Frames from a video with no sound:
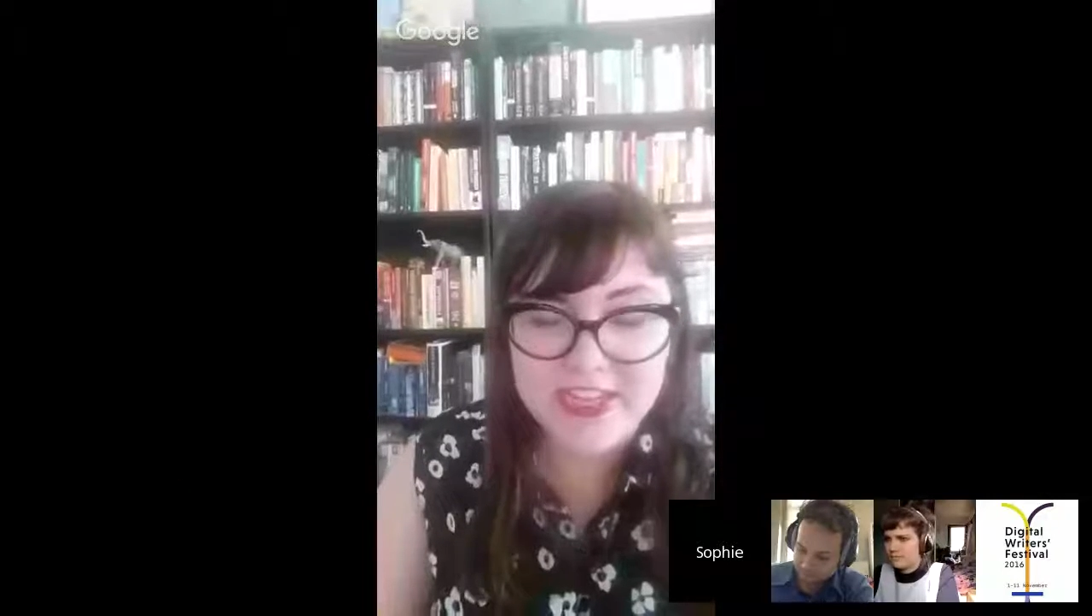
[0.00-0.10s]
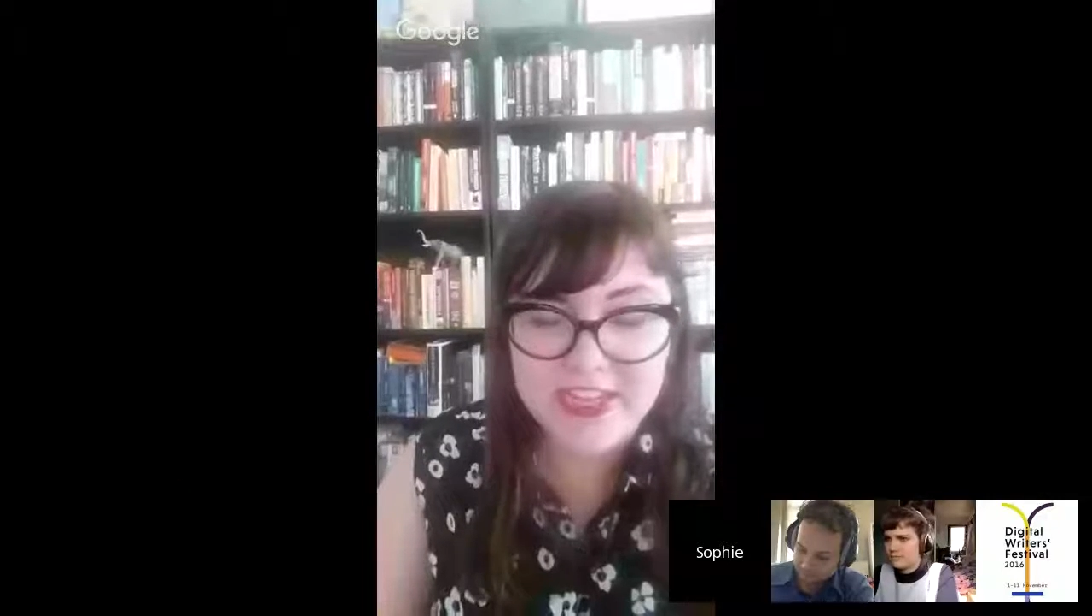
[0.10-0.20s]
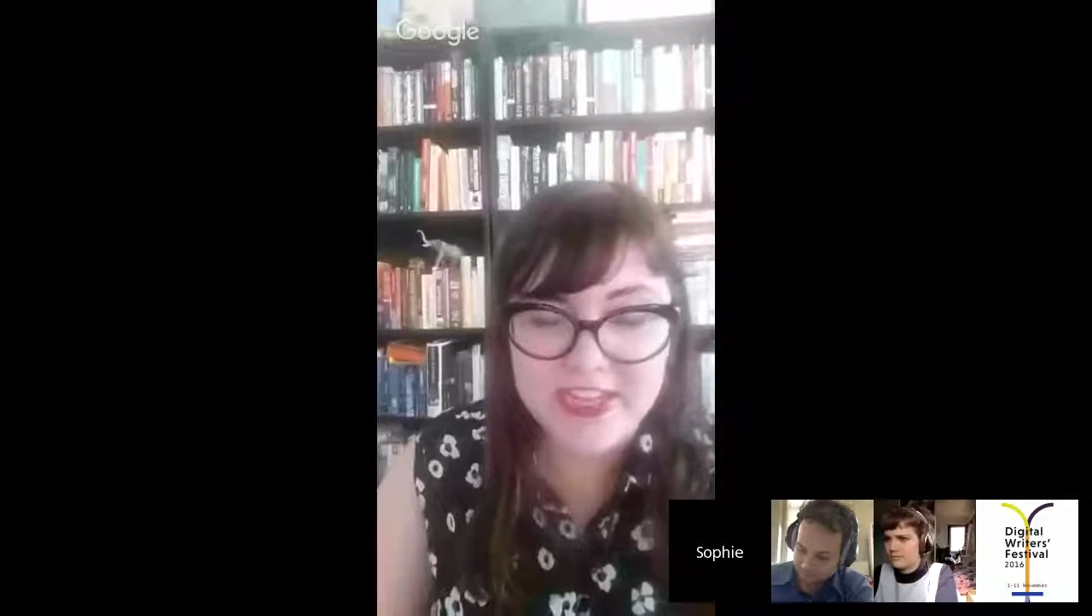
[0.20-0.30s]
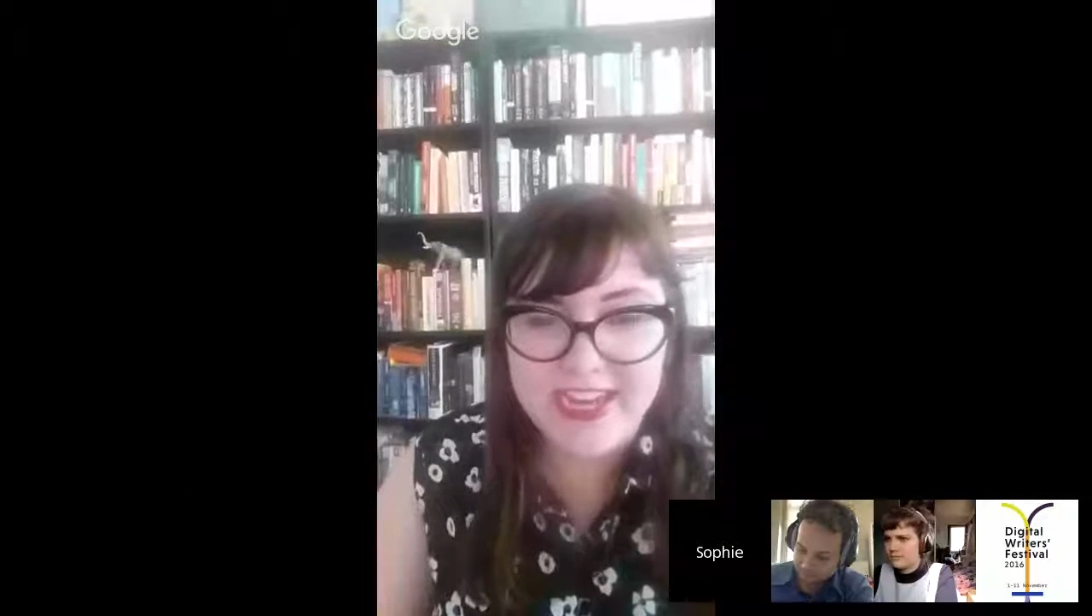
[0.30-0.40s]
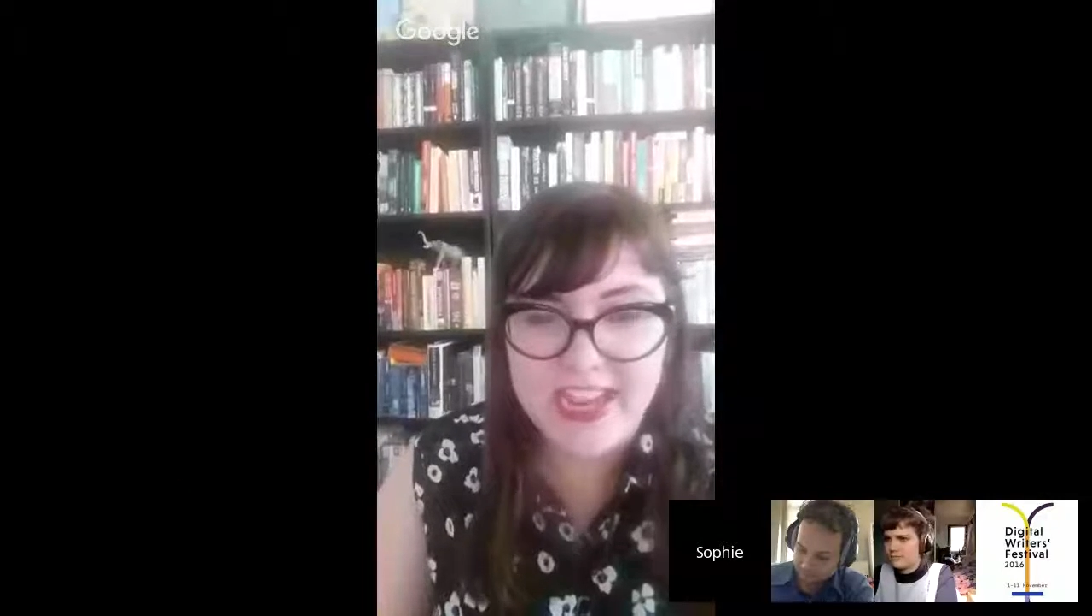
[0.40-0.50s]

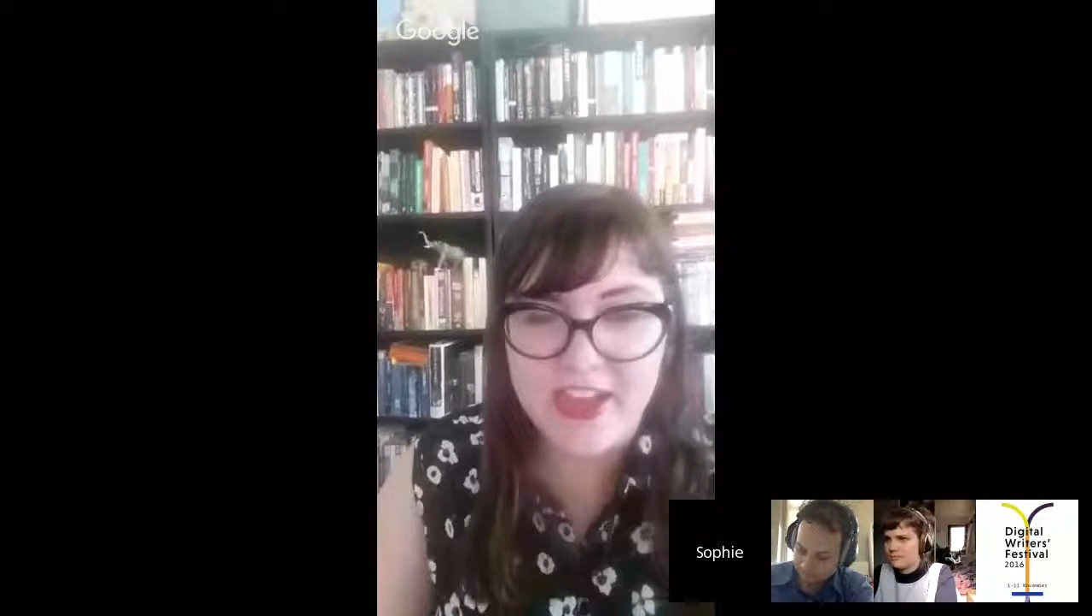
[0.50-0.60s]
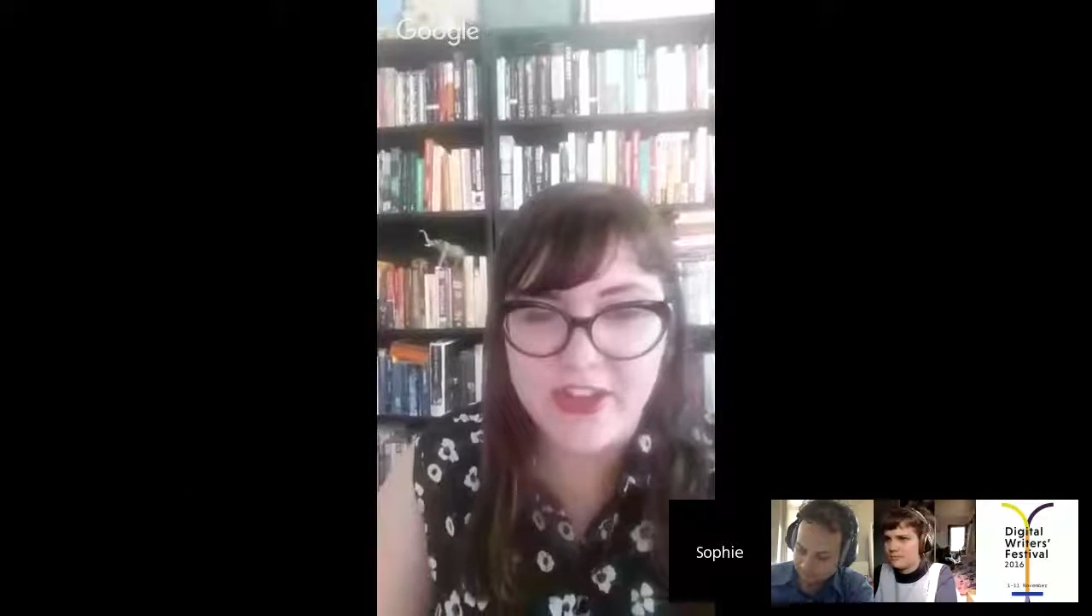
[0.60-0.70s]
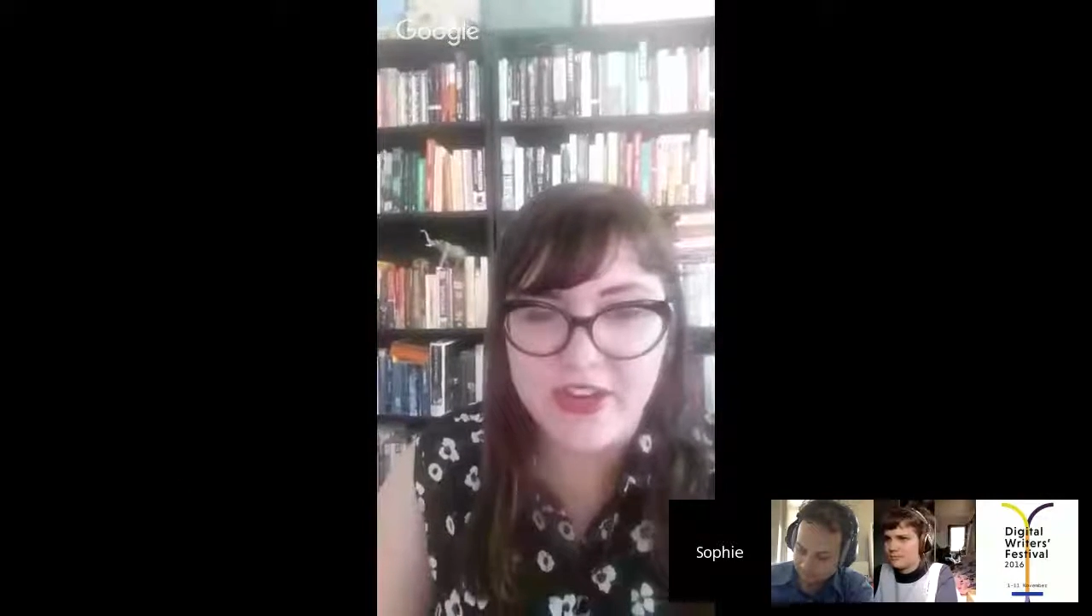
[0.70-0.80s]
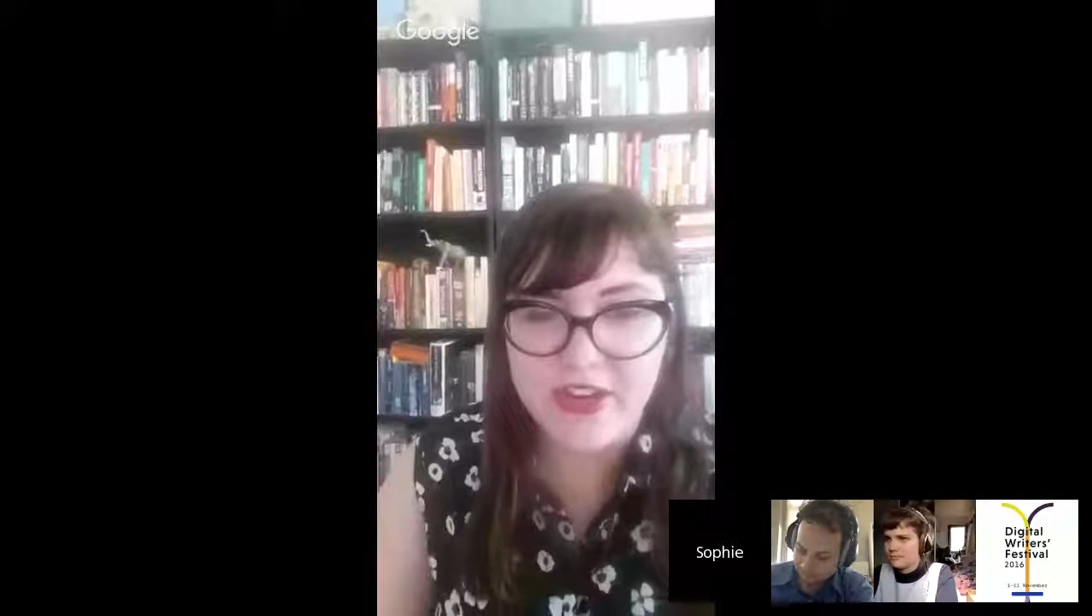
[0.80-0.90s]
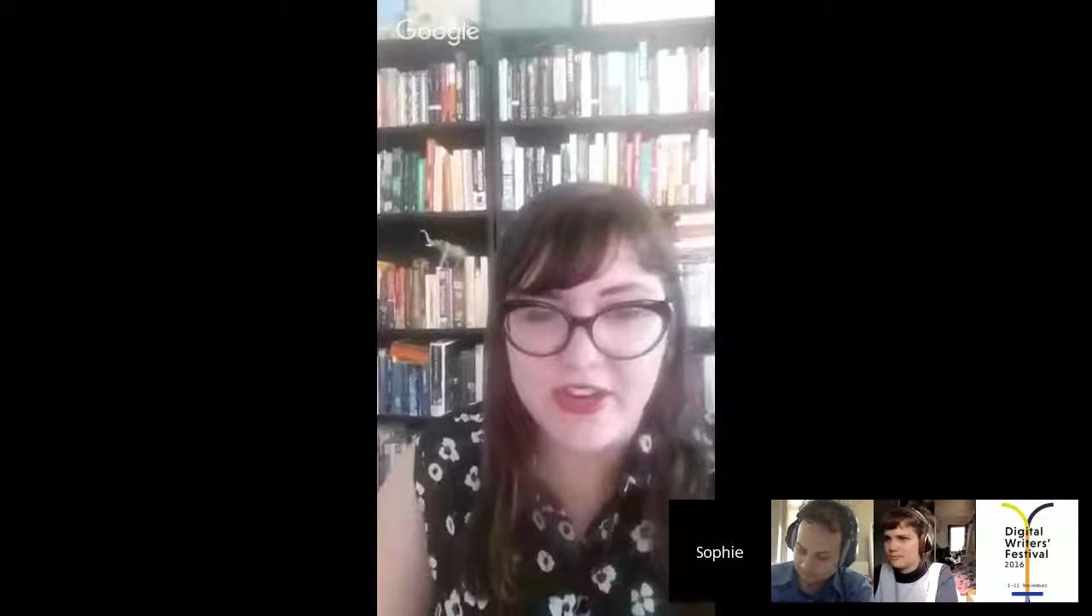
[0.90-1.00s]
starting out,